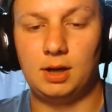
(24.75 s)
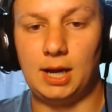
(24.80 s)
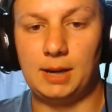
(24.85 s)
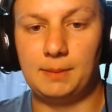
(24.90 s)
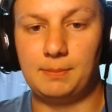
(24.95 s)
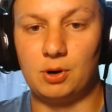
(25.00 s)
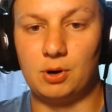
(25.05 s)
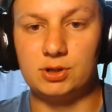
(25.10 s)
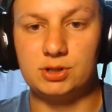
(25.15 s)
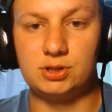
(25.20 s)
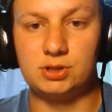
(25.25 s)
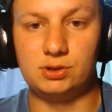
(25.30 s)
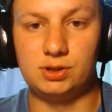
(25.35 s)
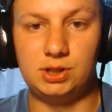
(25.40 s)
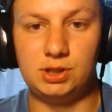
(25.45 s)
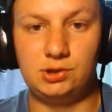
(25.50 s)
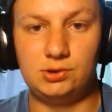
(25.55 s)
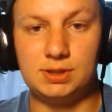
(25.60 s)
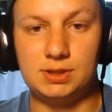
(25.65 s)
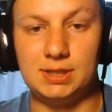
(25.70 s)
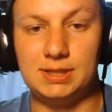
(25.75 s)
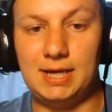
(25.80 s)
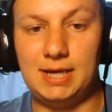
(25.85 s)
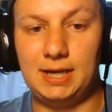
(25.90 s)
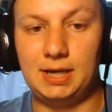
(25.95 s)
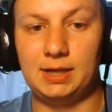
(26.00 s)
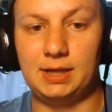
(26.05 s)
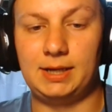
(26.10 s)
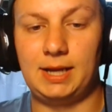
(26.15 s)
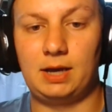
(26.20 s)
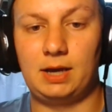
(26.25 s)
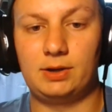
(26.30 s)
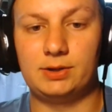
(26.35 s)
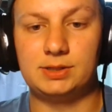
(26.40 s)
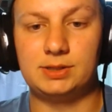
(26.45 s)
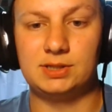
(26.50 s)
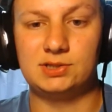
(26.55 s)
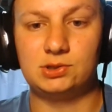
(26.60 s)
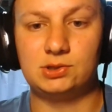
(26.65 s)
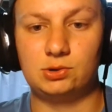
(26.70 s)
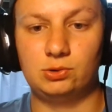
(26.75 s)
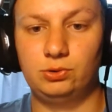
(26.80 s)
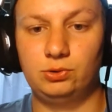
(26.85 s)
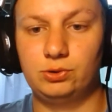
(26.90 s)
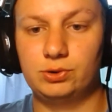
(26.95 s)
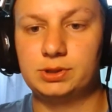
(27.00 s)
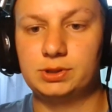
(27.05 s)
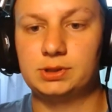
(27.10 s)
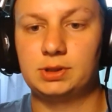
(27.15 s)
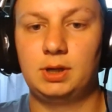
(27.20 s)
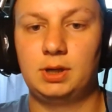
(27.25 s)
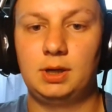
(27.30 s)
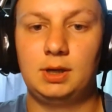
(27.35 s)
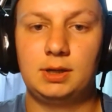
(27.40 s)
I personally use the data analysis tools